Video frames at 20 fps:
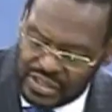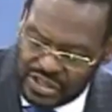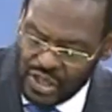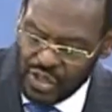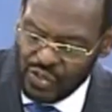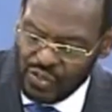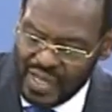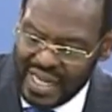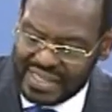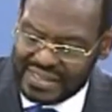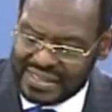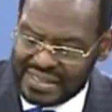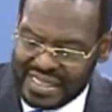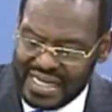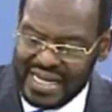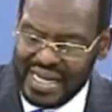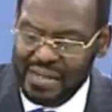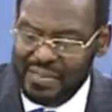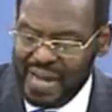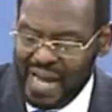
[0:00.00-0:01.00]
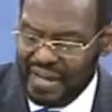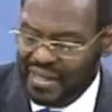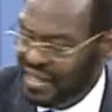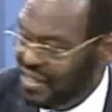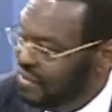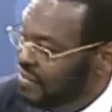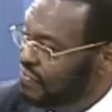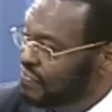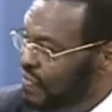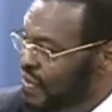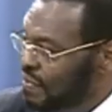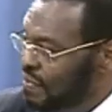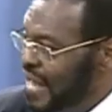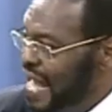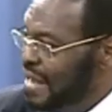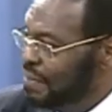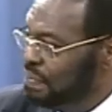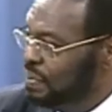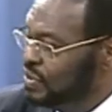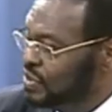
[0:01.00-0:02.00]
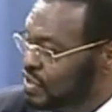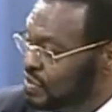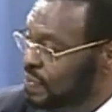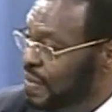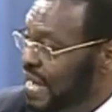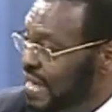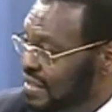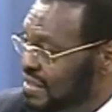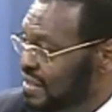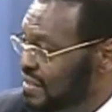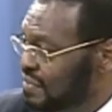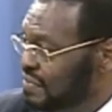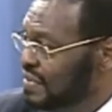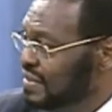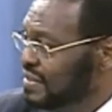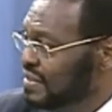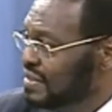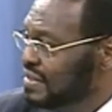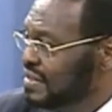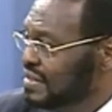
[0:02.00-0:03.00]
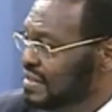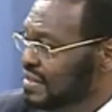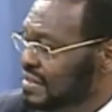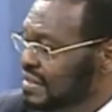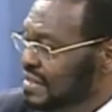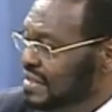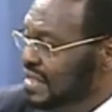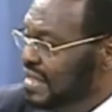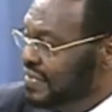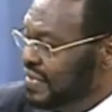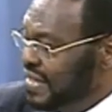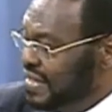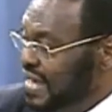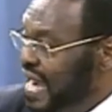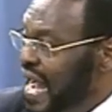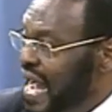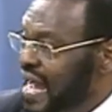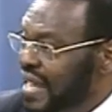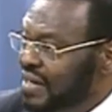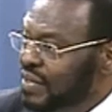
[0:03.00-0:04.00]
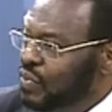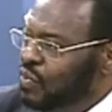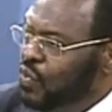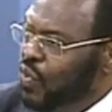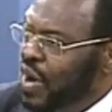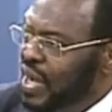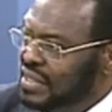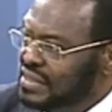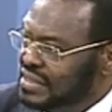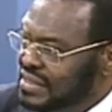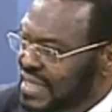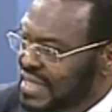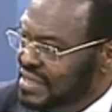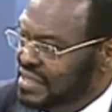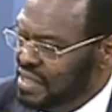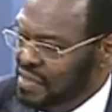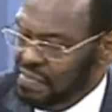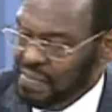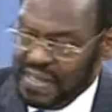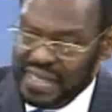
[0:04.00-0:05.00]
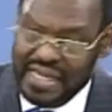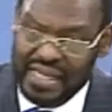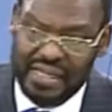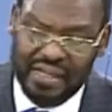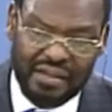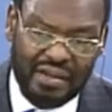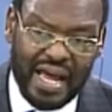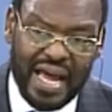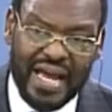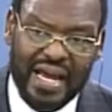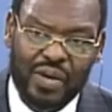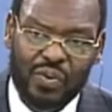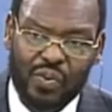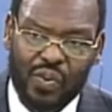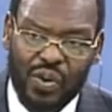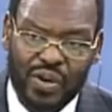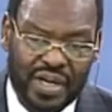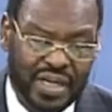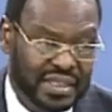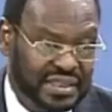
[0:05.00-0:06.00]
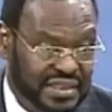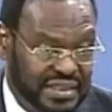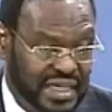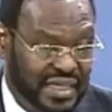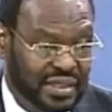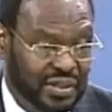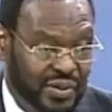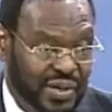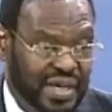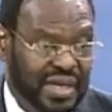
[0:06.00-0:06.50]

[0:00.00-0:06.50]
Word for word: So let's think about it from that perspective. That God wants it to be like a warning signal.